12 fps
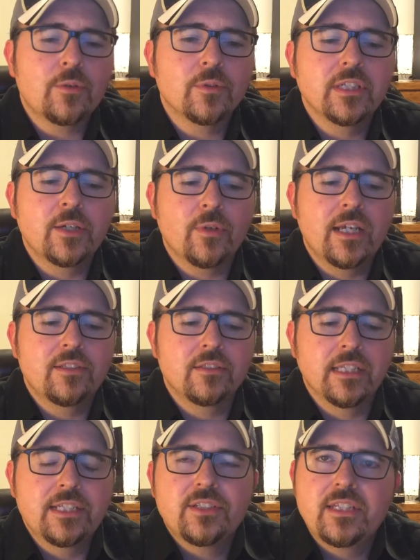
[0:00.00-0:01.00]
really
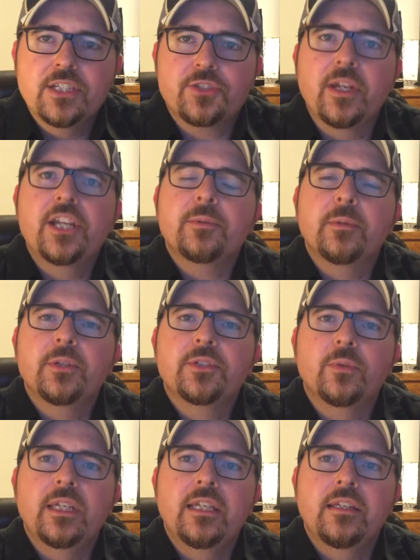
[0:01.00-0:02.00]
led to the estrangement
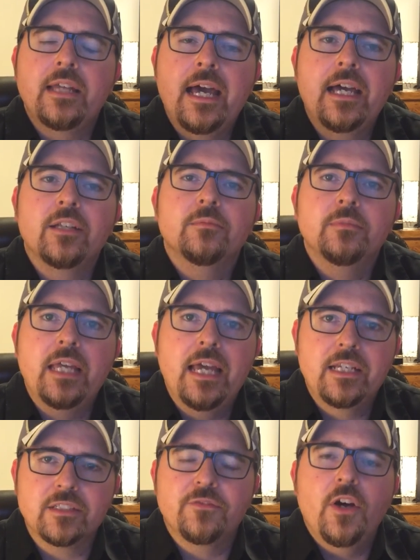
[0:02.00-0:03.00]
between Adam
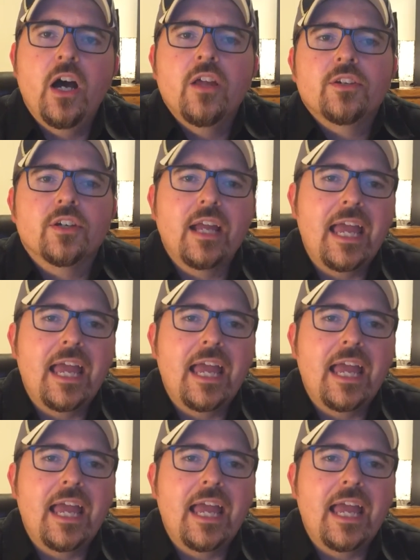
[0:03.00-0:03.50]
and his father.